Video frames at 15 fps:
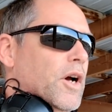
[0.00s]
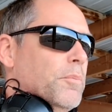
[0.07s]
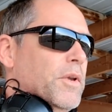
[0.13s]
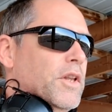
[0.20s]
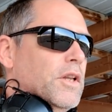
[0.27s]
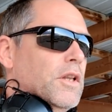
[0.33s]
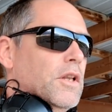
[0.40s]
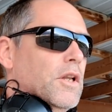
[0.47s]
I'm in
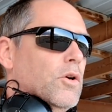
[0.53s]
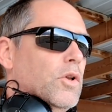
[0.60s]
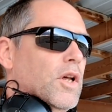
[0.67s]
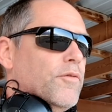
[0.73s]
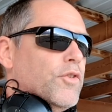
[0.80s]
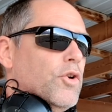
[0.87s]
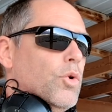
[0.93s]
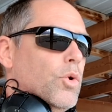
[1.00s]
the low
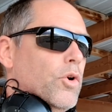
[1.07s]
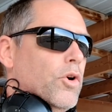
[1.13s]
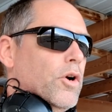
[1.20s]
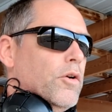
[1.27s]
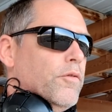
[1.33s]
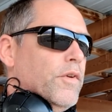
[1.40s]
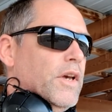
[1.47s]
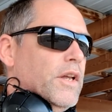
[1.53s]
left corner
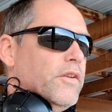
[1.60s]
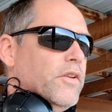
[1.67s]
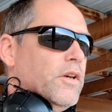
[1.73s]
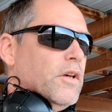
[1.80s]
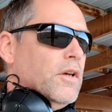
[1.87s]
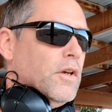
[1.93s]
of it.